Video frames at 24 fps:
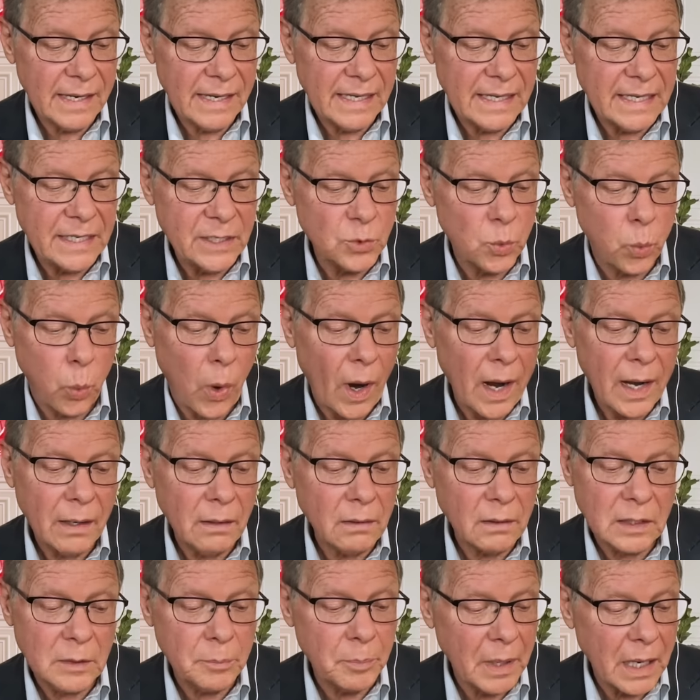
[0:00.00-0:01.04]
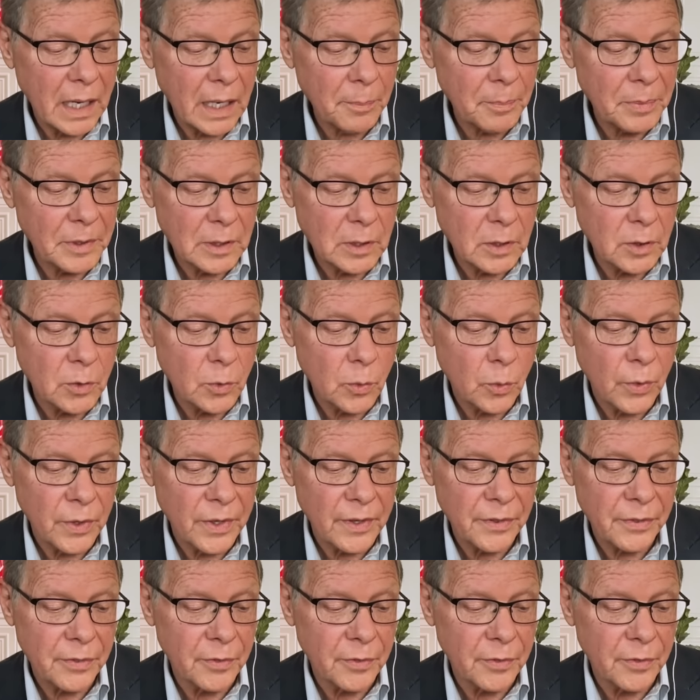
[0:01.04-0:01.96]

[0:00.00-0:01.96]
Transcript: he's wildly popular with